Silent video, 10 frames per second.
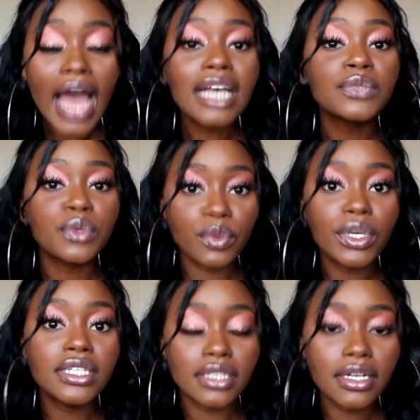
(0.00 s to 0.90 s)
as we
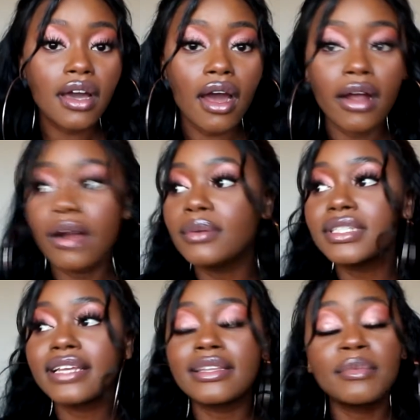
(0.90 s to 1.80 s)
were in the car. I was
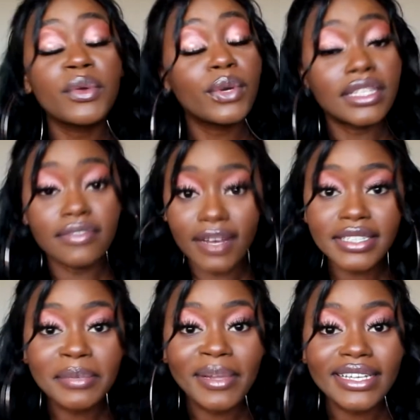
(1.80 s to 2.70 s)
like, let me quickly
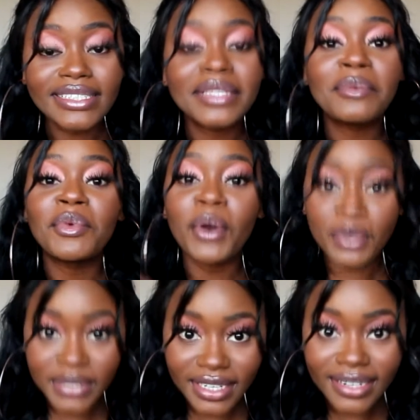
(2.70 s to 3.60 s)
find the place and then we'll
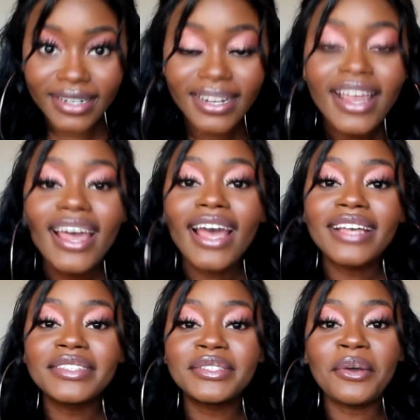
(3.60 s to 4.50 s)
go there.
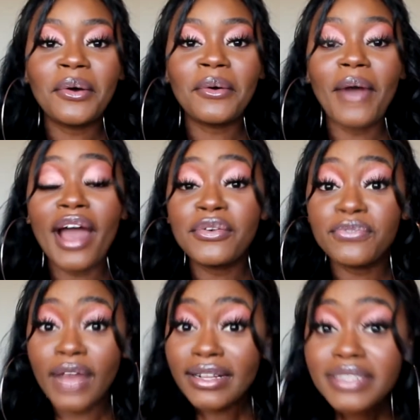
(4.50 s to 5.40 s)
And so I
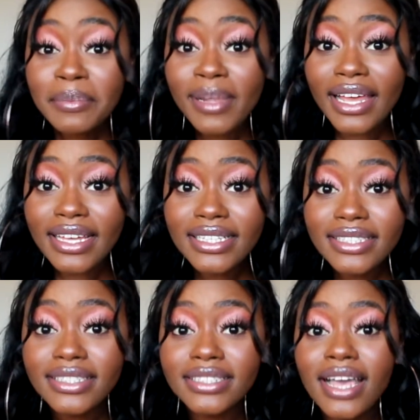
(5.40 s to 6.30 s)
found the
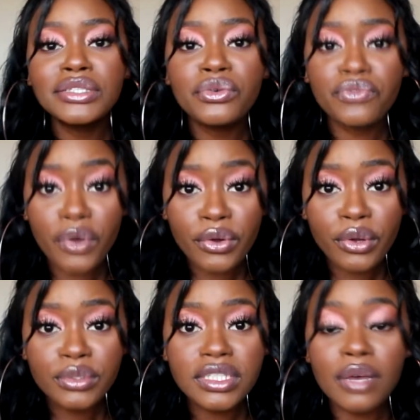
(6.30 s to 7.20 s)
place. In the
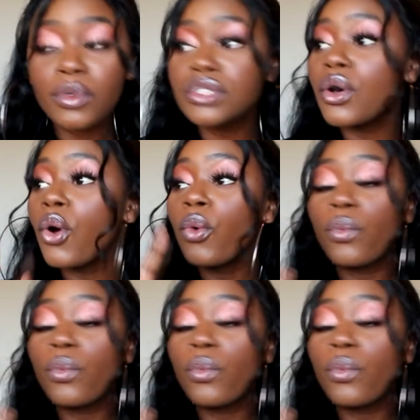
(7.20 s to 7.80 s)
photos there was a whole